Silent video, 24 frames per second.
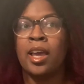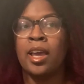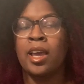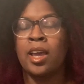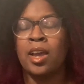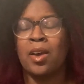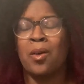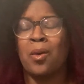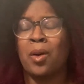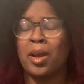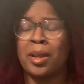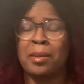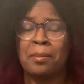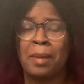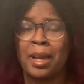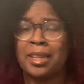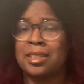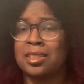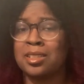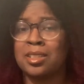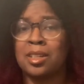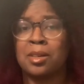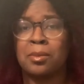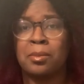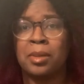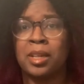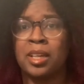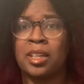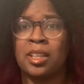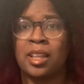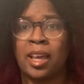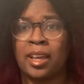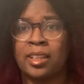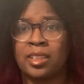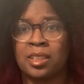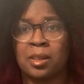or he might still be
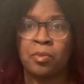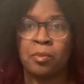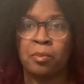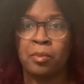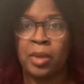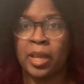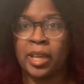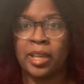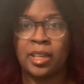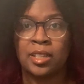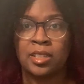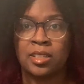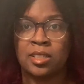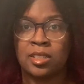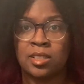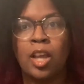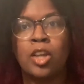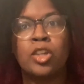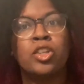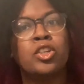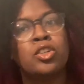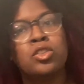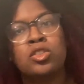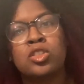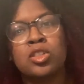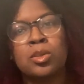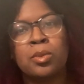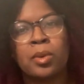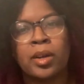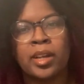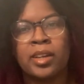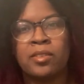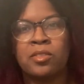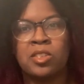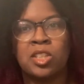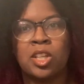like the biggest YouTuber,
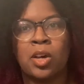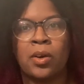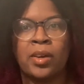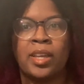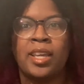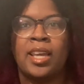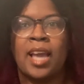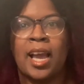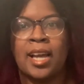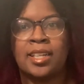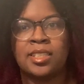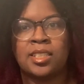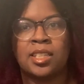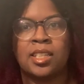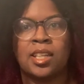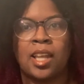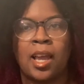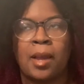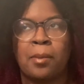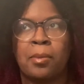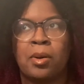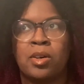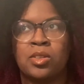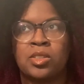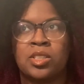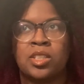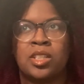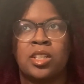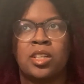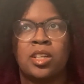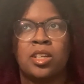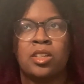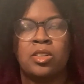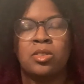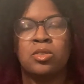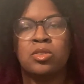even though he hasn't like posted
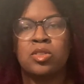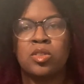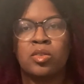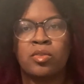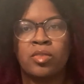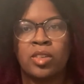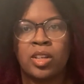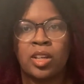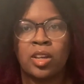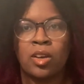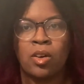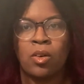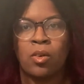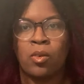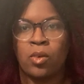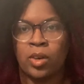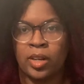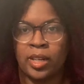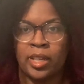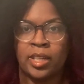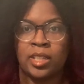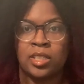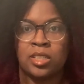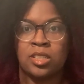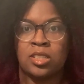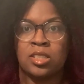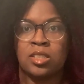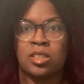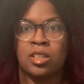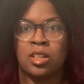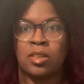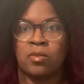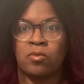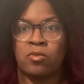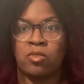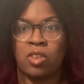a YouTube video on his
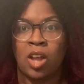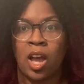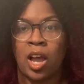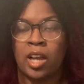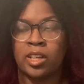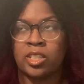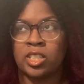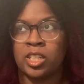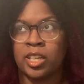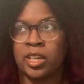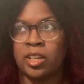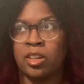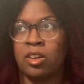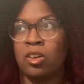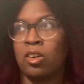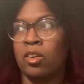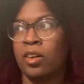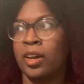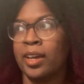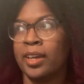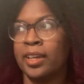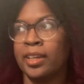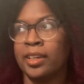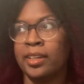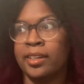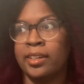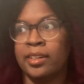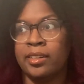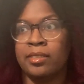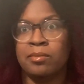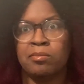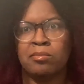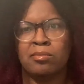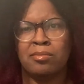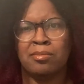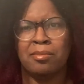vlog channel
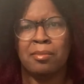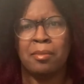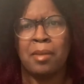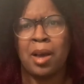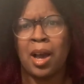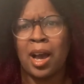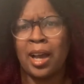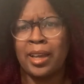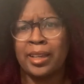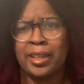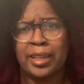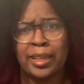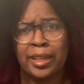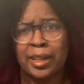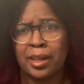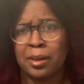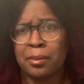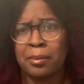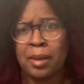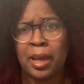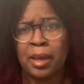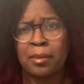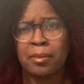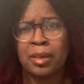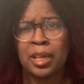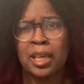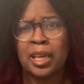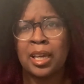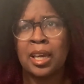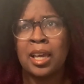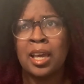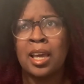in a year maybe,